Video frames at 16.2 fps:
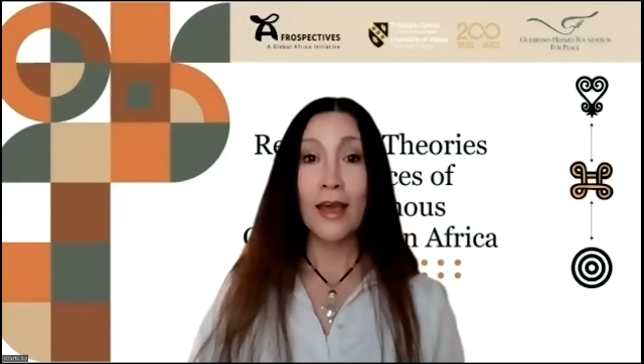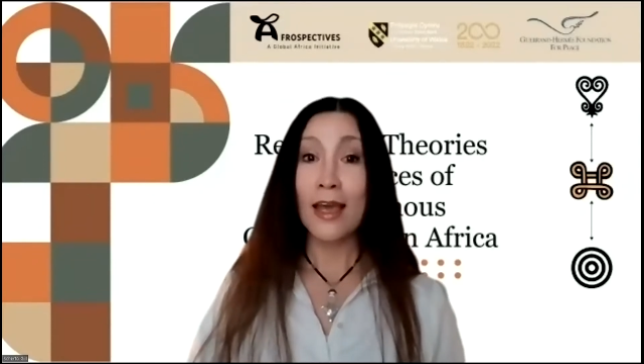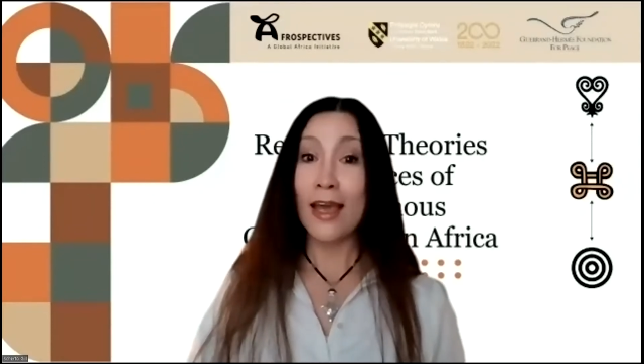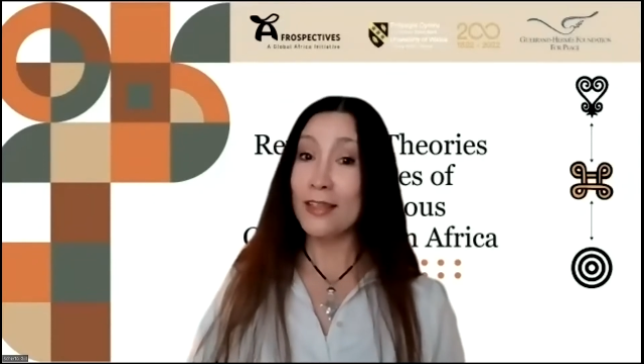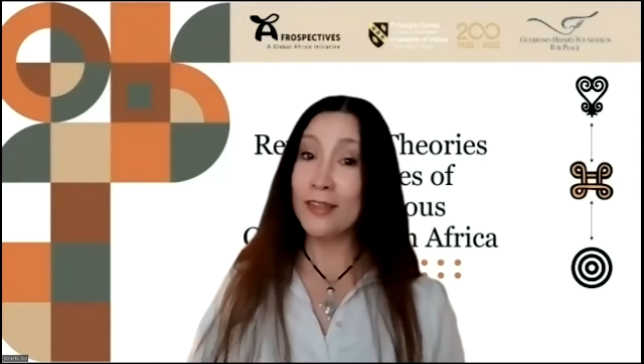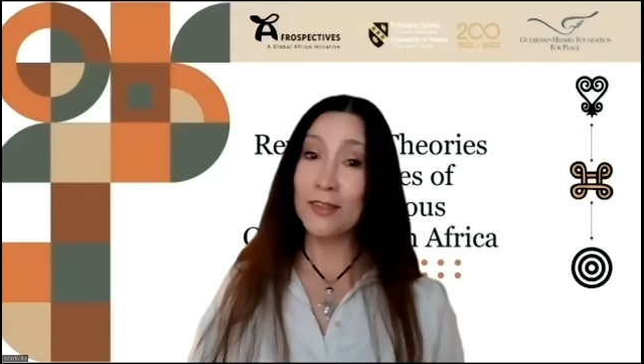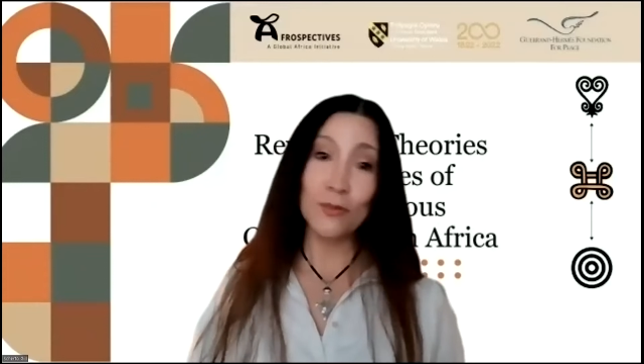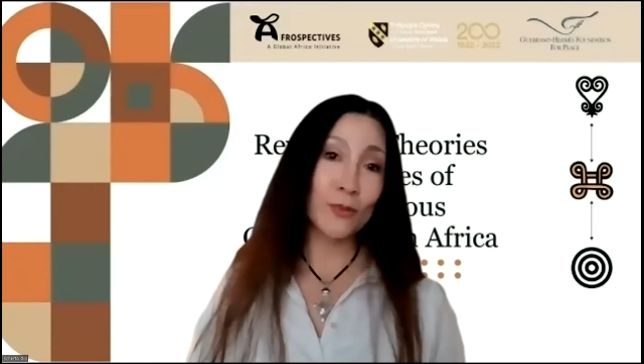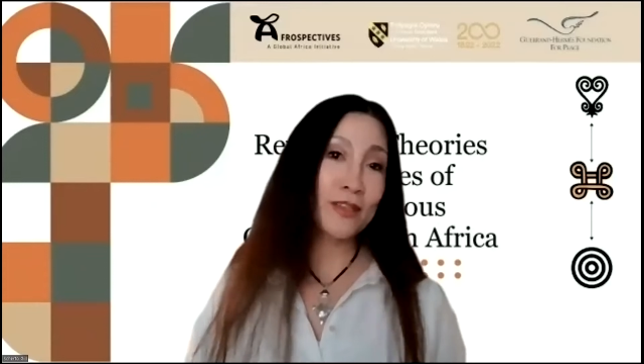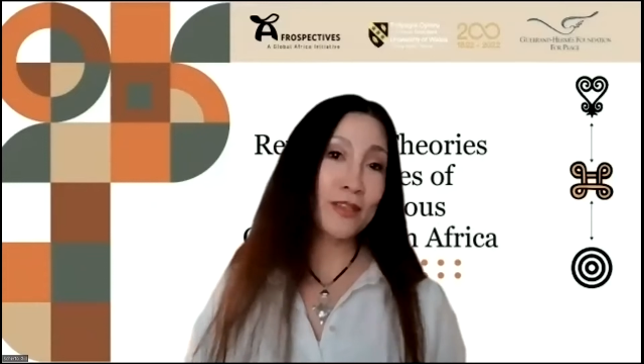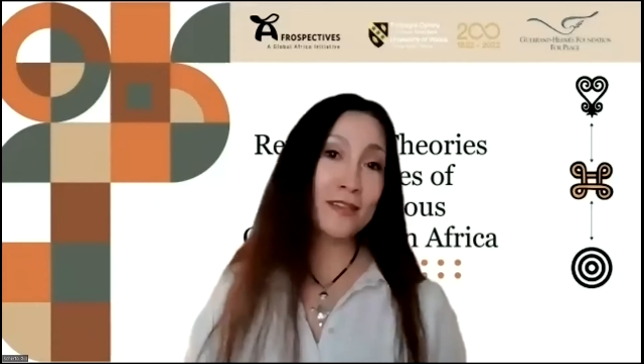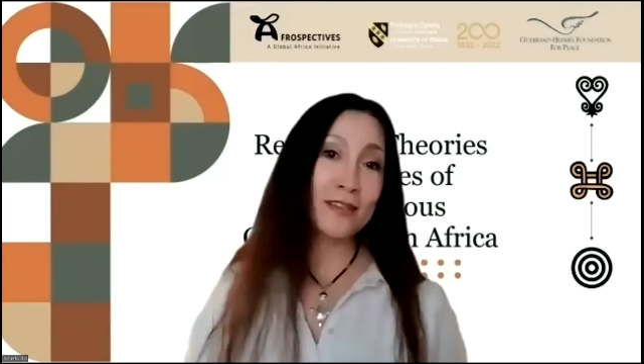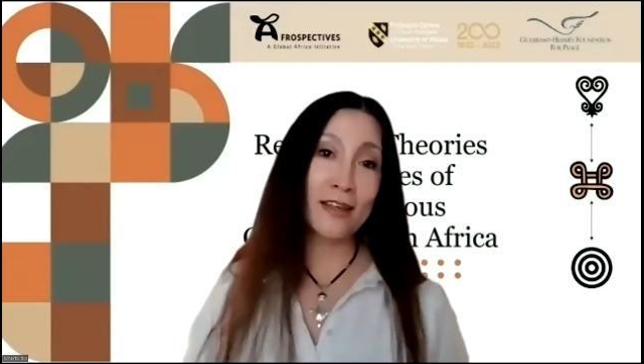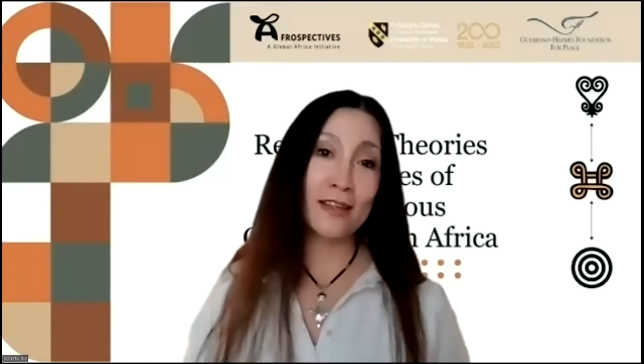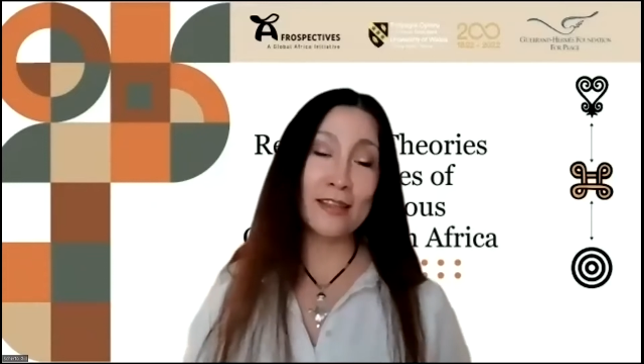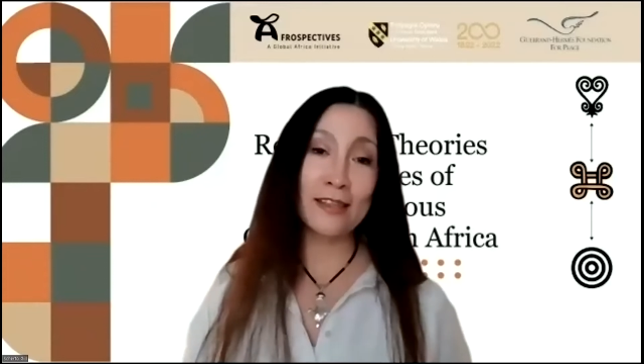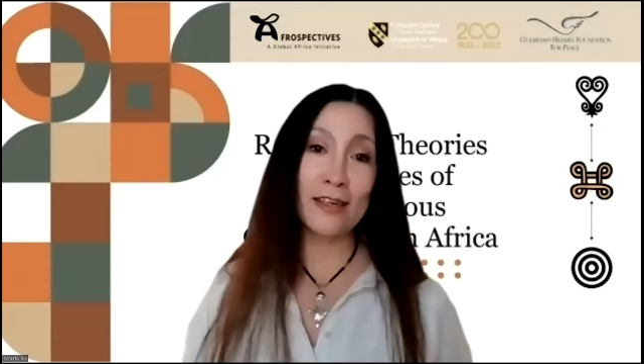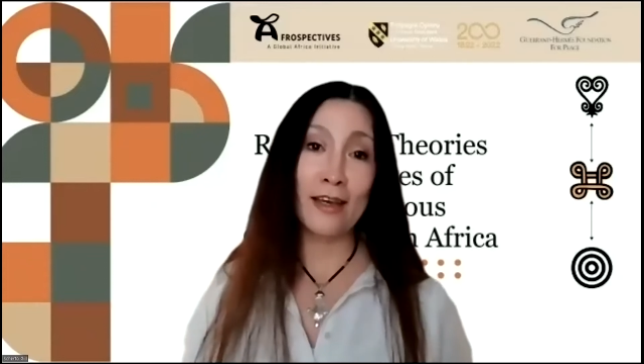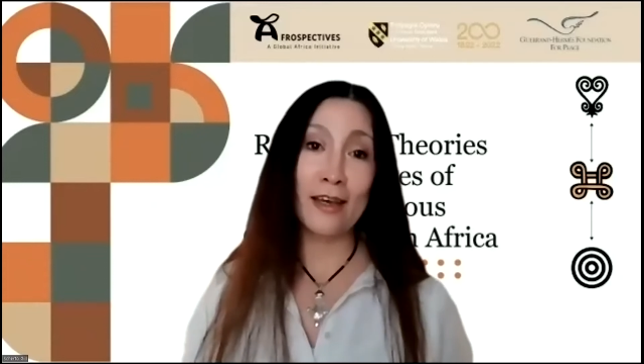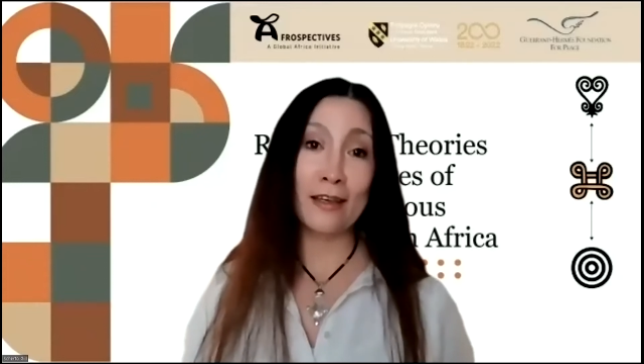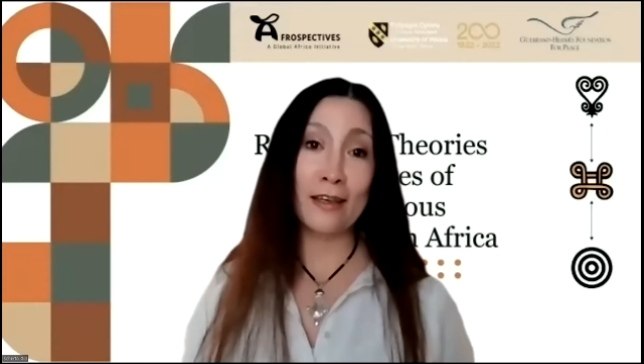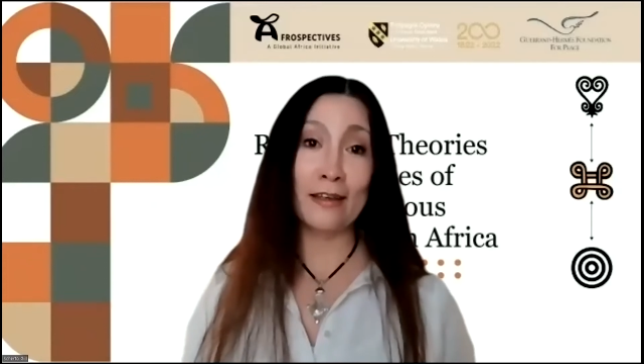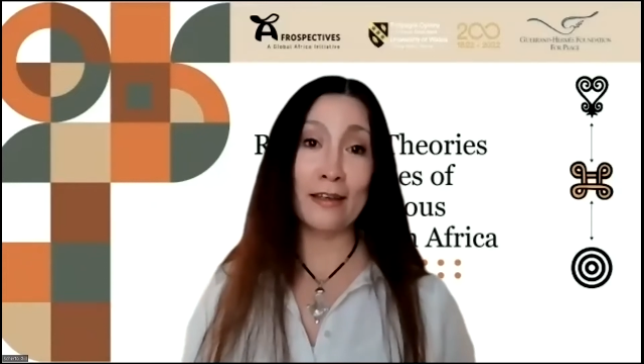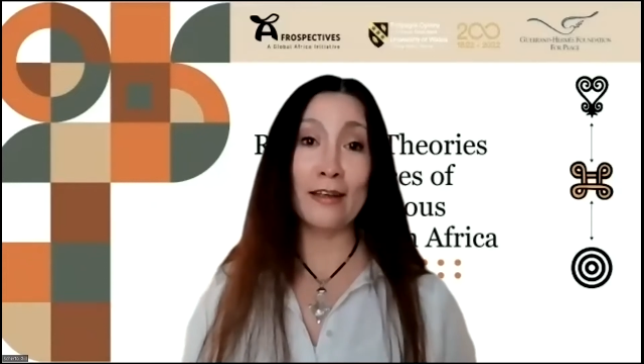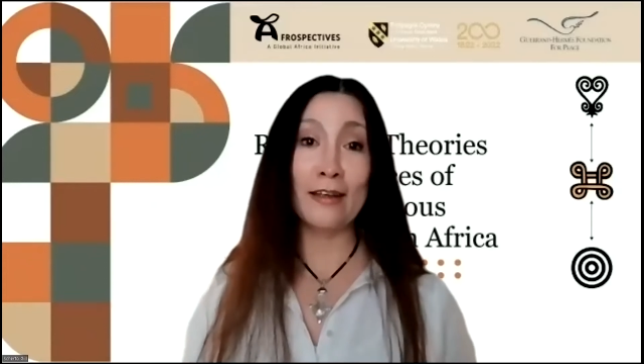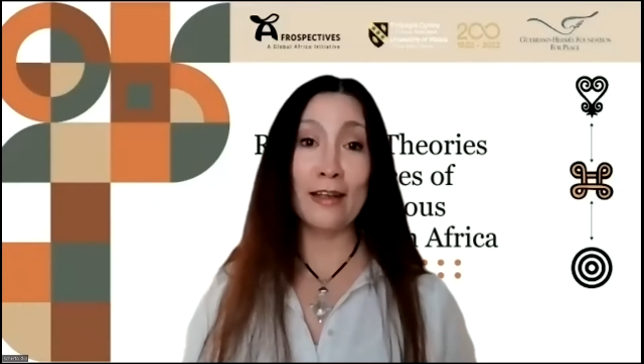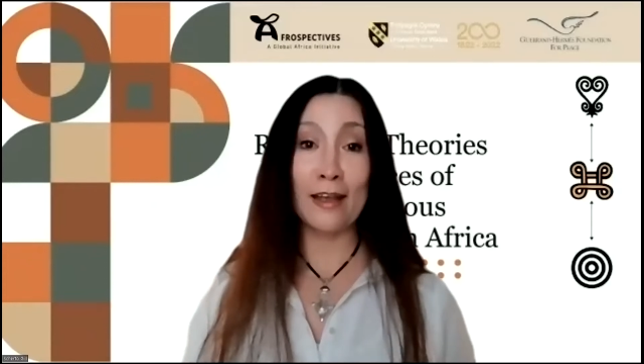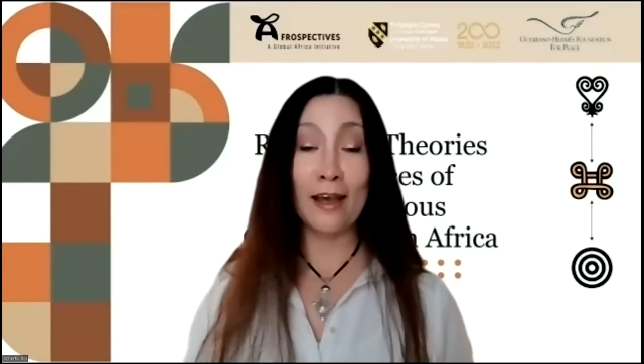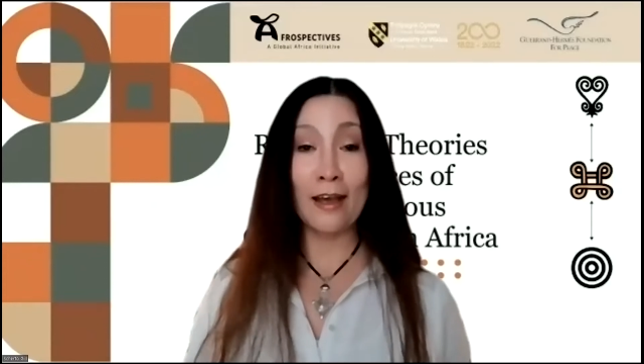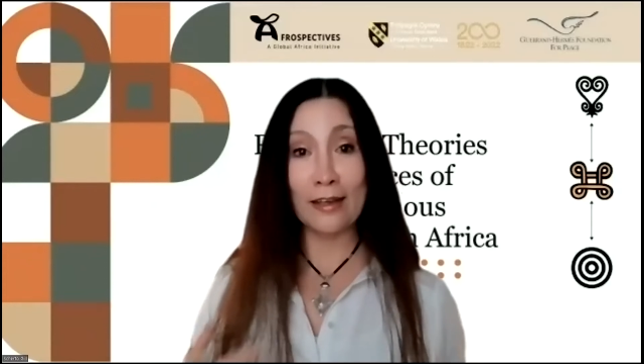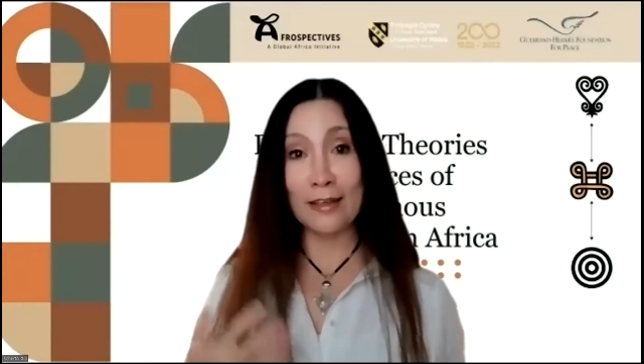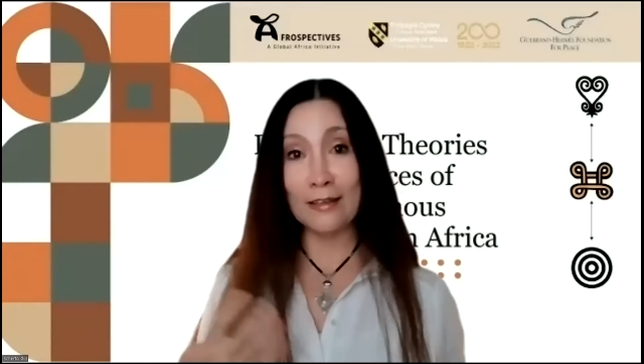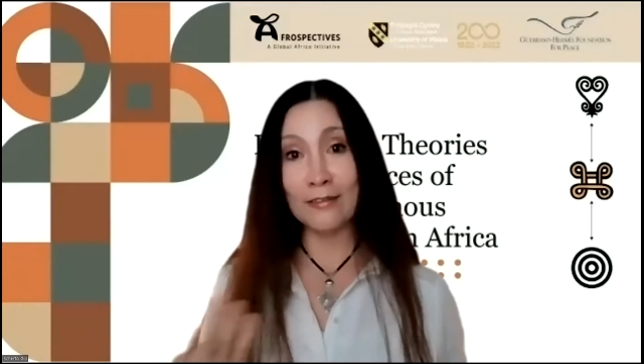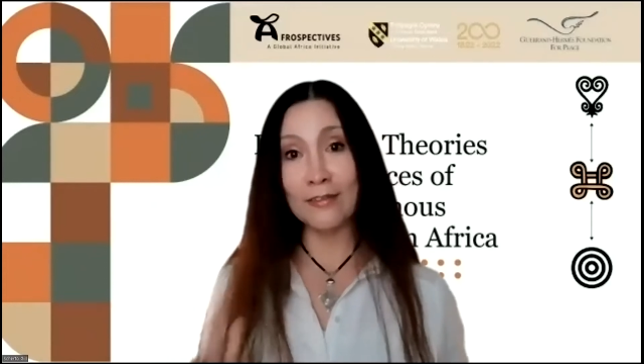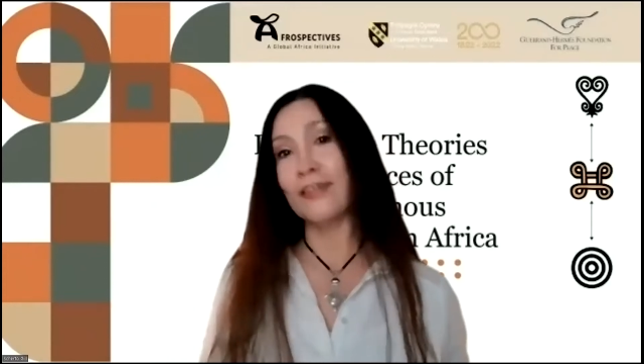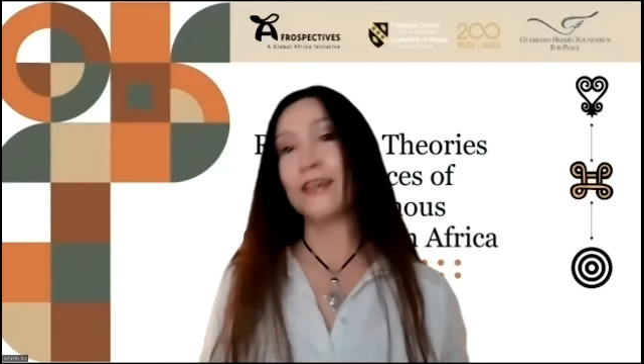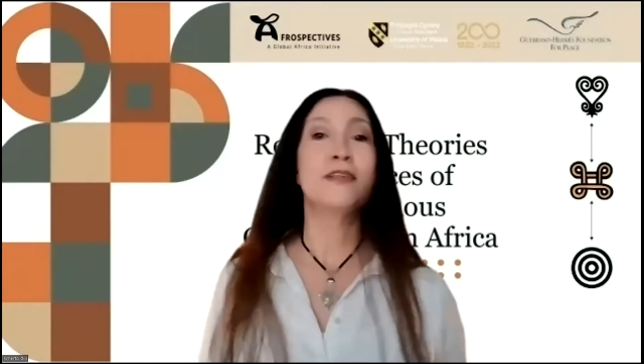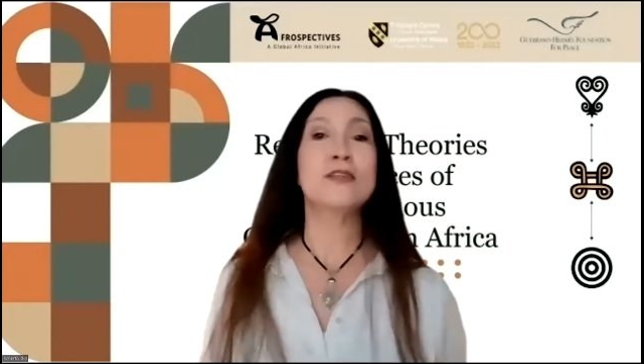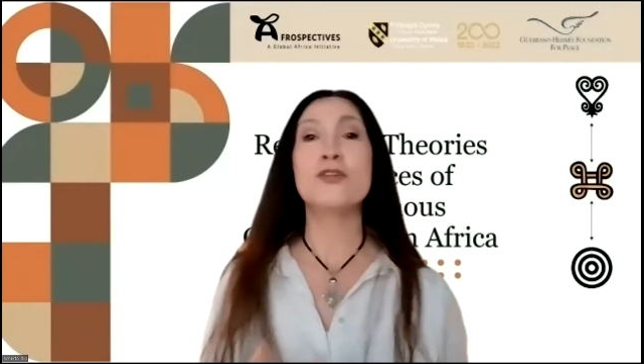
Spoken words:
Hence, we decided, Ali said,